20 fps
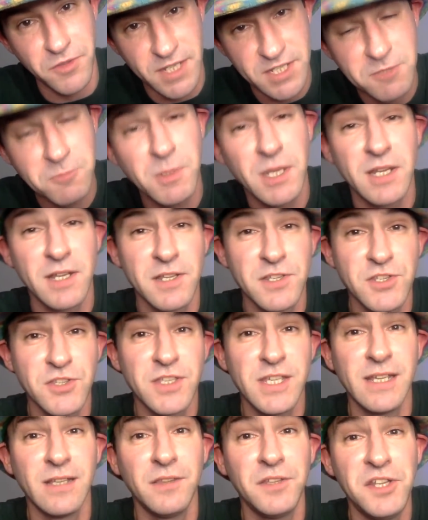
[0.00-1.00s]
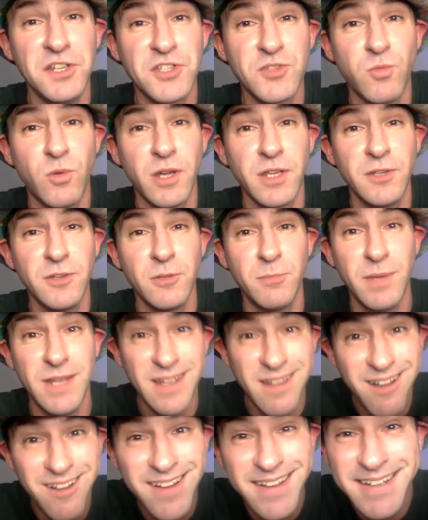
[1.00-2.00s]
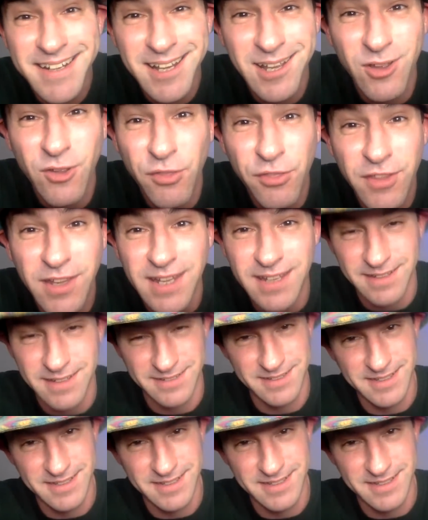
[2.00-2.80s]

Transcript: That's because the elites want you to be unhealthy.